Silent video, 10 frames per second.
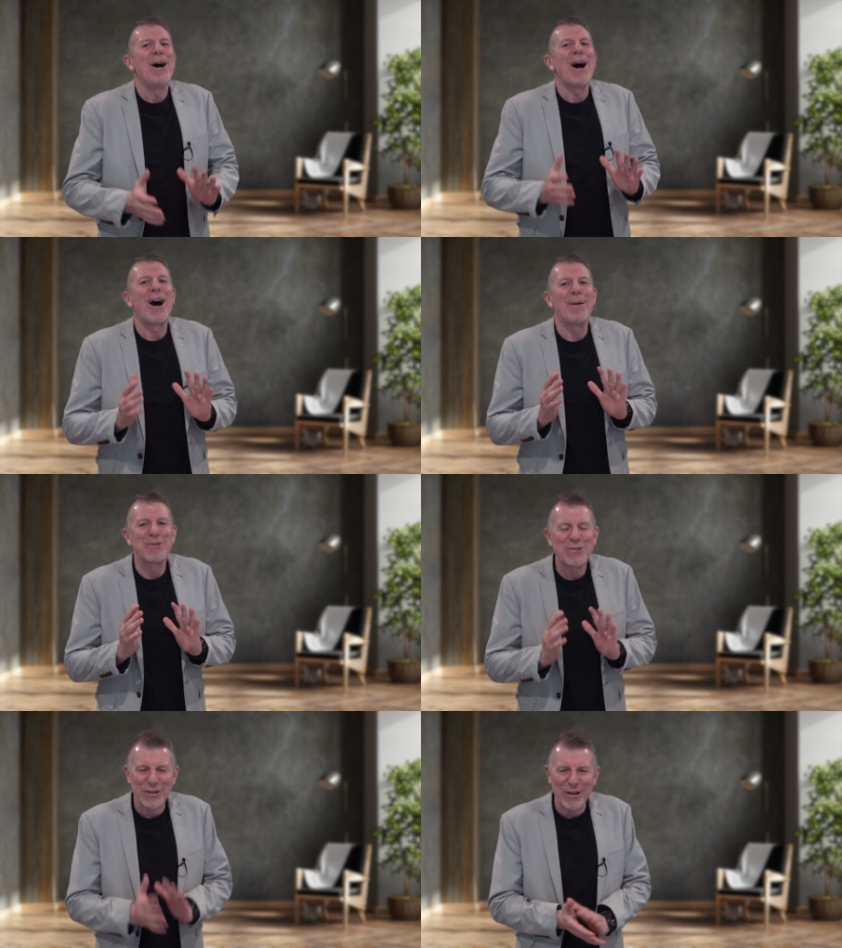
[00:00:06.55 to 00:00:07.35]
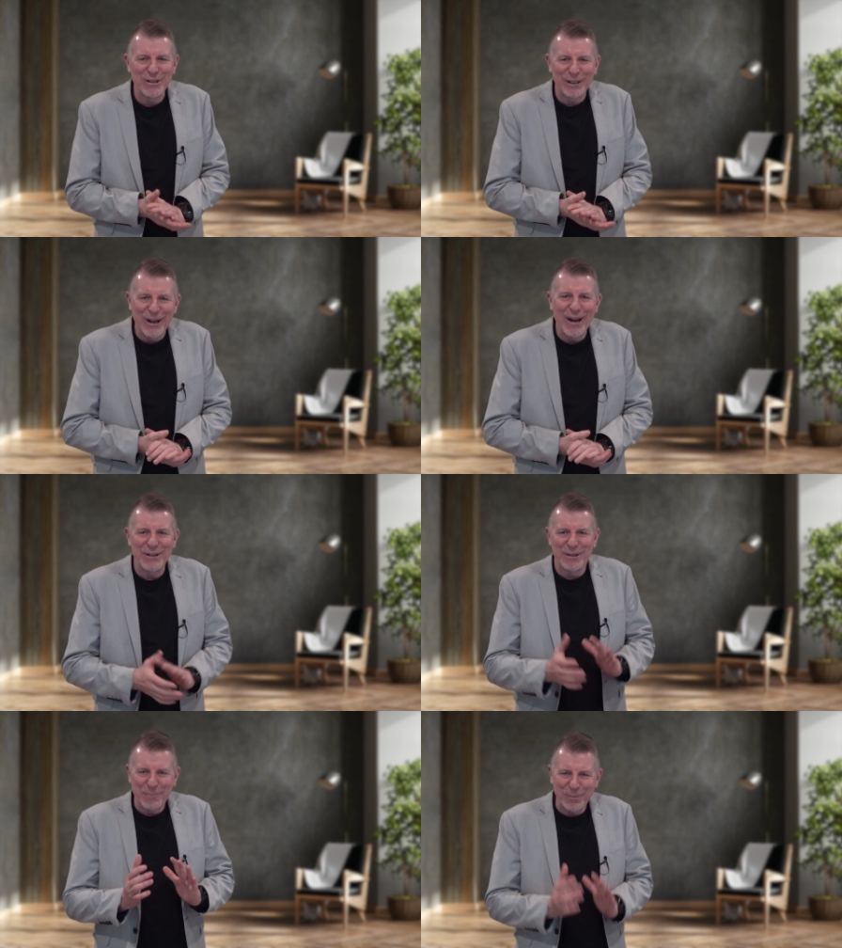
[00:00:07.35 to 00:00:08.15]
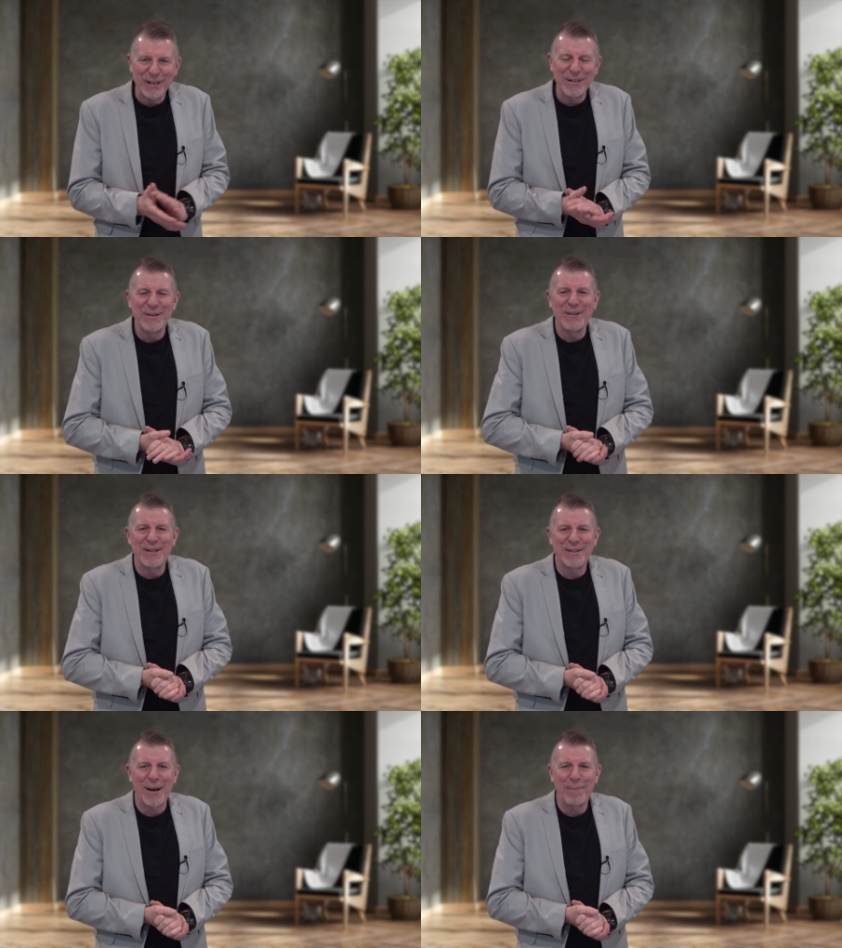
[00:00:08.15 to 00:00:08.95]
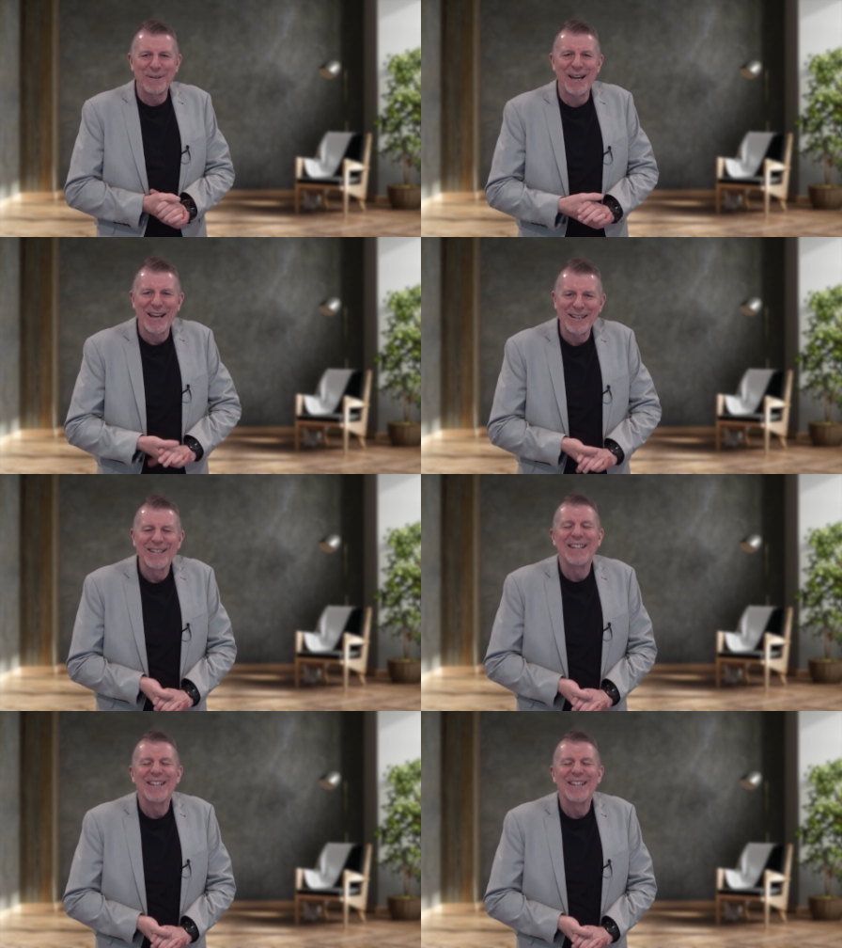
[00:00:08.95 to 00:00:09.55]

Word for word: I'm so delighted to bring you this update.